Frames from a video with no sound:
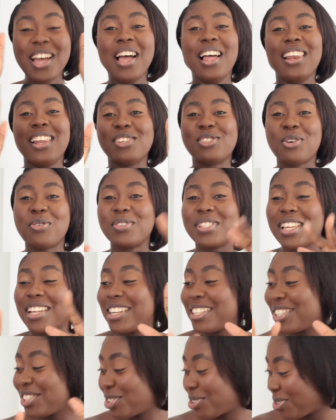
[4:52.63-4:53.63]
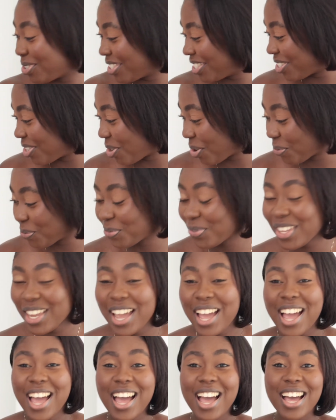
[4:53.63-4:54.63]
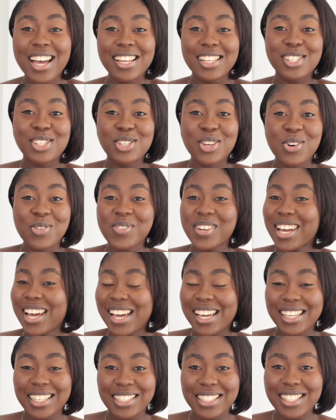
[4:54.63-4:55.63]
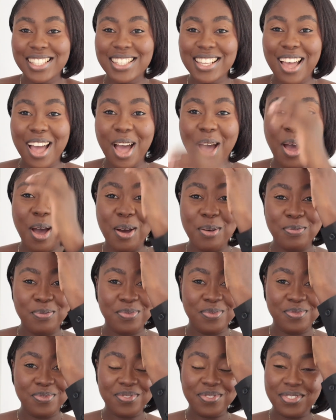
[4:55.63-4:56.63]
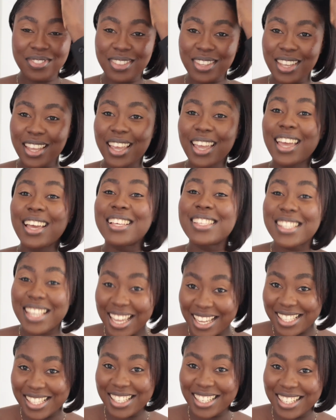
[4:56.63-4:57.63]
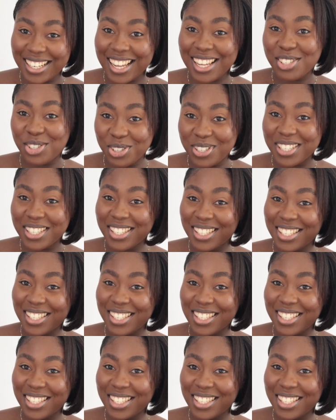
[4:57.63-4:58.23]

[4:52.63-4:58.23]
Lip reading: Let's not restart, let's just continue. So guys, I'm excited. As you can